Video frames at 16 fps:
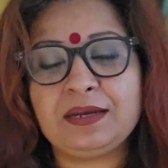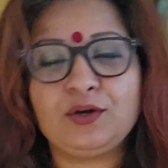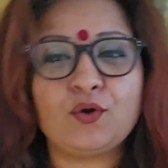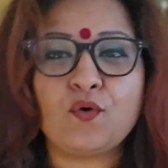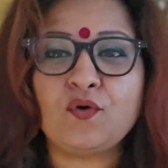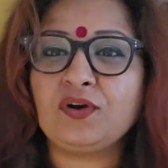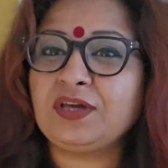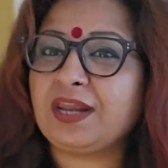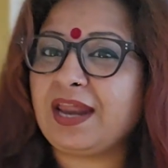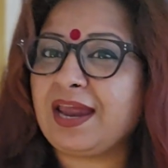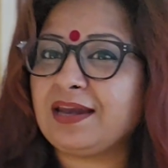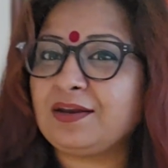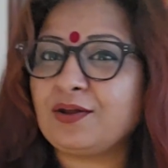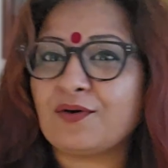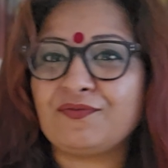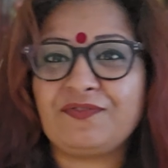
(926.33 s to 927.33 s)
Don't
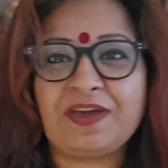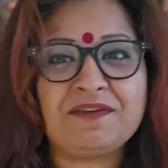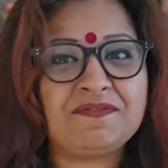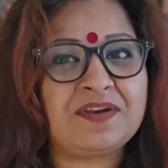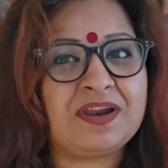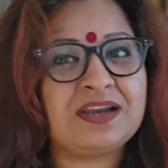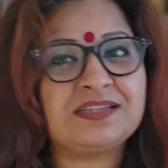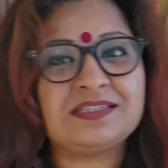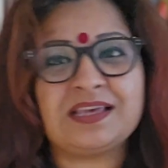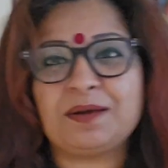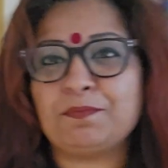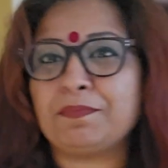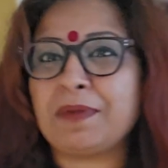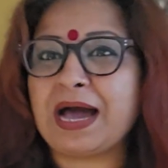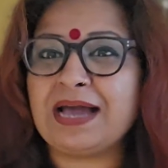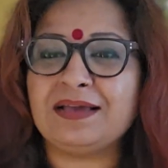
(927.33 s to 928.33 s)
create your favorites
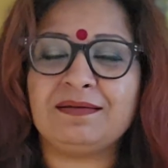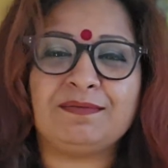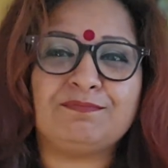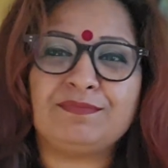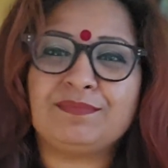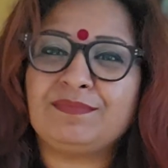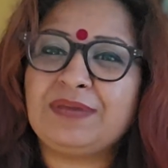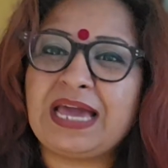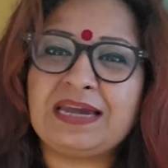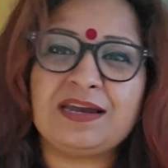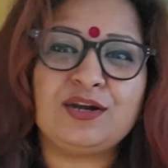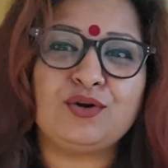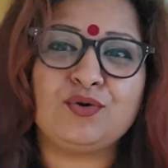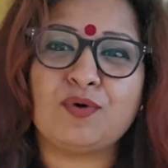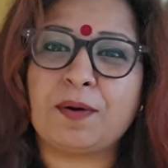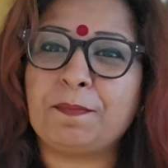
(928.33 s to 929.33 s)
and get
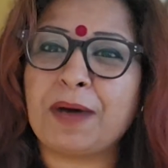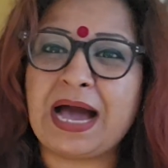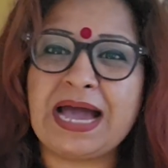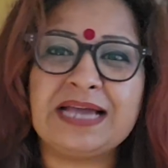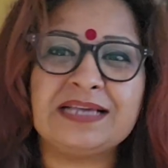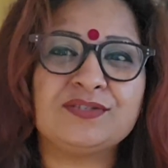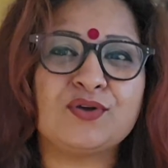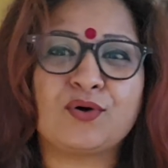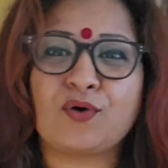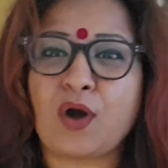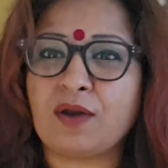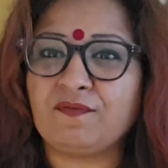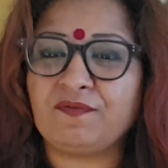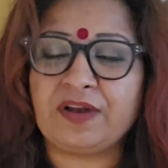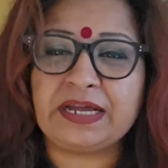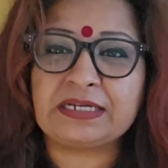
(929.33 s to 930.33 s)
into a bias or
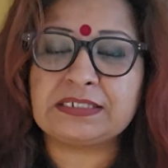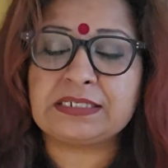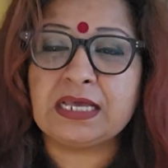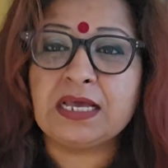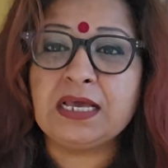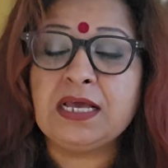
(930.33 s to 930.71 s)
conflicts.